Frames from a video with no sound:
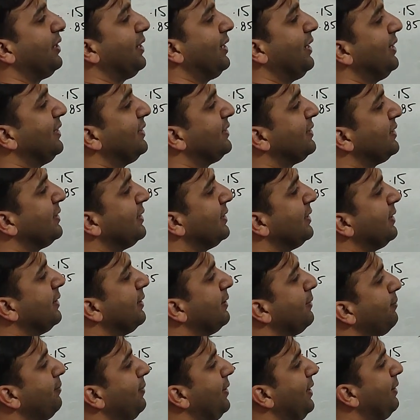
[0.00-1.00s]
is
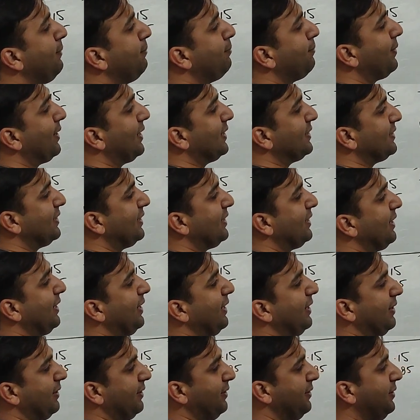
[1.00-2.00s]
being present
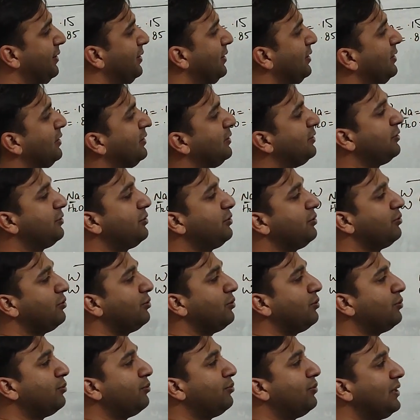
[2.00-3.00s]
here.
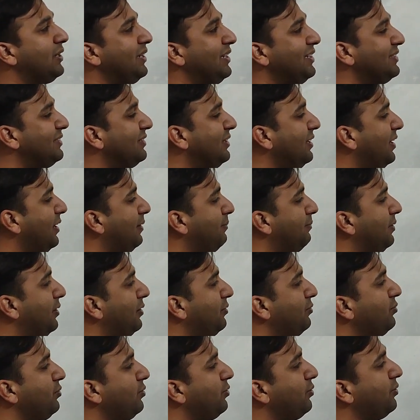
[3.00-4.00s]
So what is the
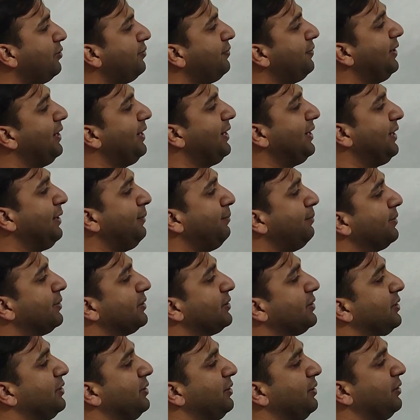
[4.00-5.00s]
amount of
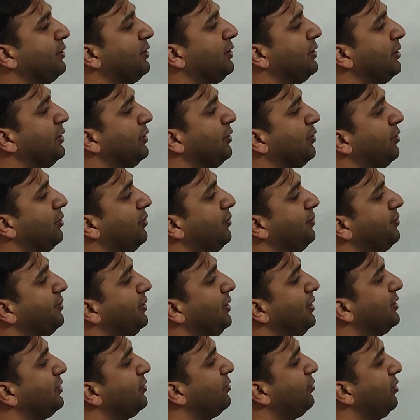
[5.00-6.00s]
80% of
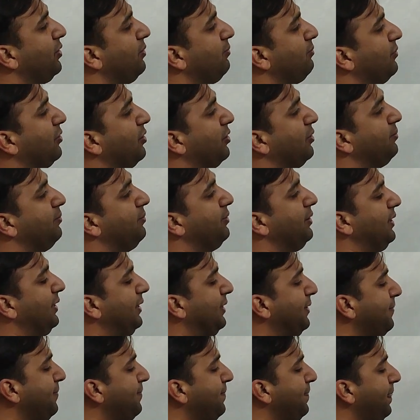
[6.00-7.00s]
the sodium
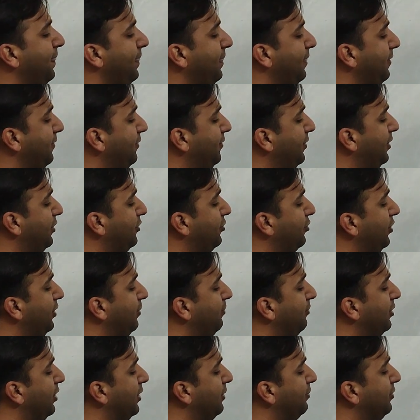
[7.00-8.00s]
carbonate? So the
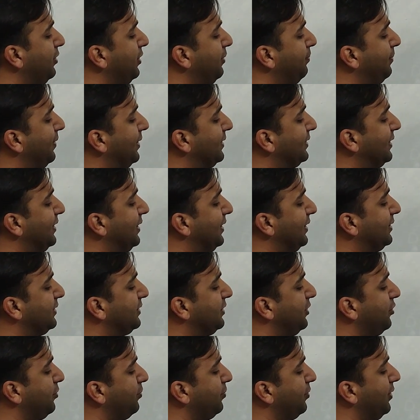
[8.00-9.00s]
sodium carbonate present is
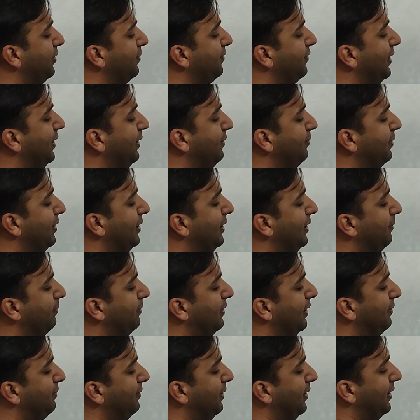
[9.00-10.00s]
0.1
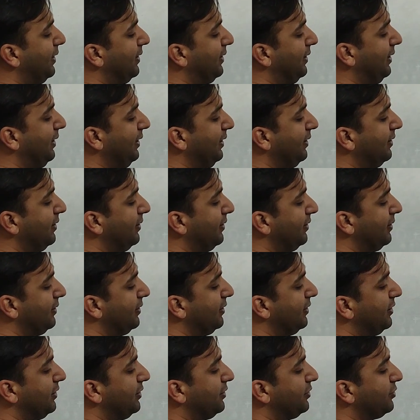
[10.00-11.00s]
multiplied by 100.
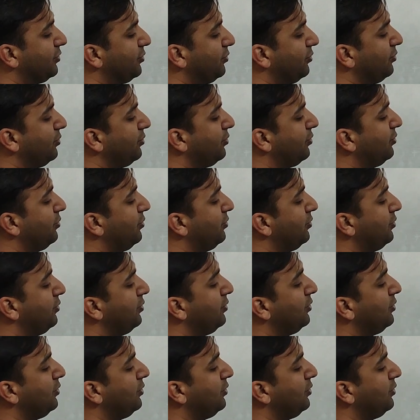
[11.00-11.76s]
So